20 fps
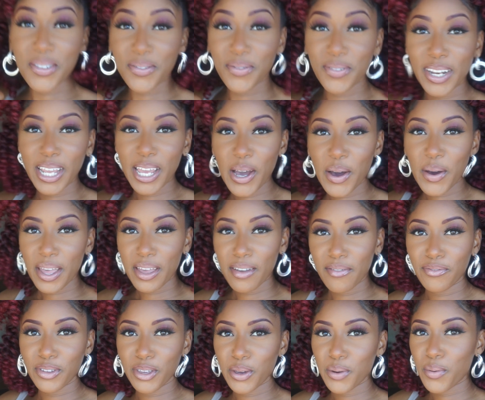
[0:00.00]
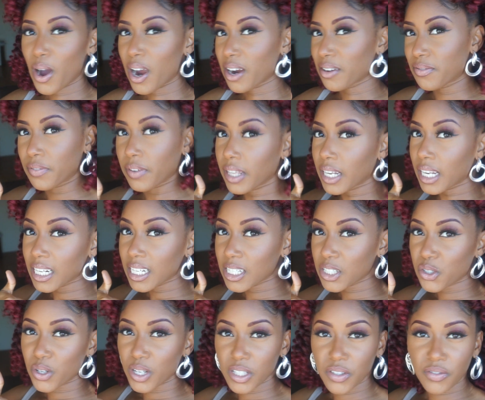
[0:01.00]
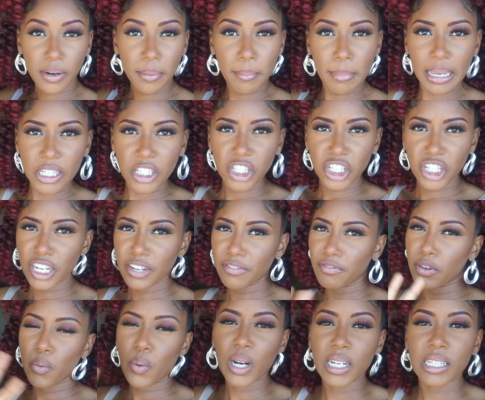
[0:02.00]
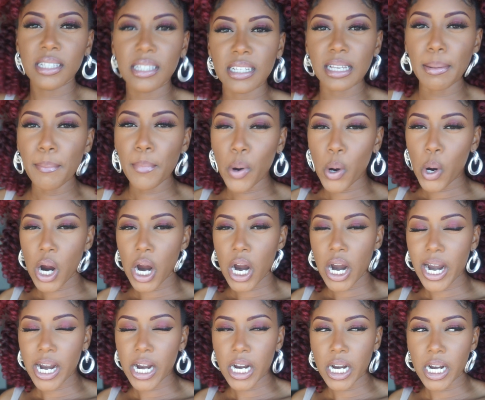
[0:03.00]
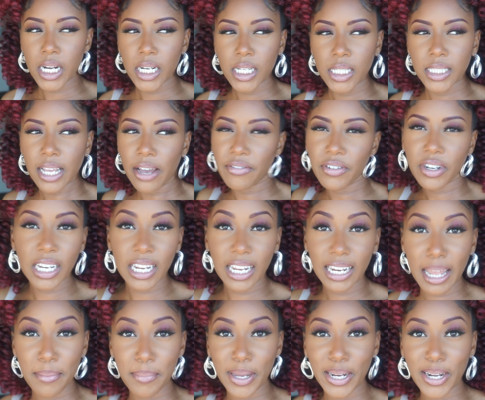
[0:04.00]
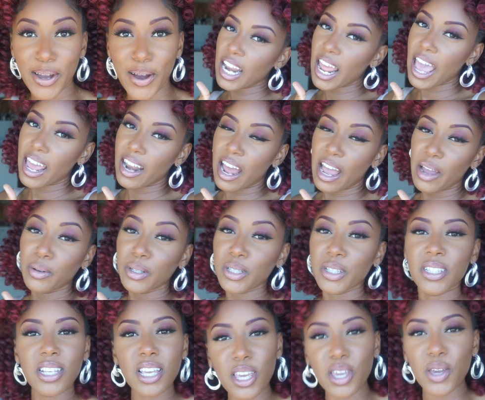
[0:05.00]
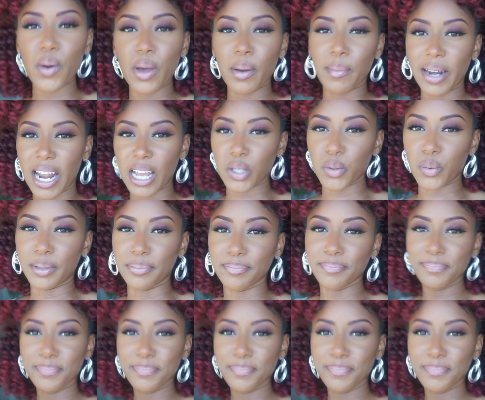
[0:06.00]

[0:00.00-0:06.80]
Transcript: video if you are feeling this transformation. If you want to see more, definitely let me know, and I will see you in my next one.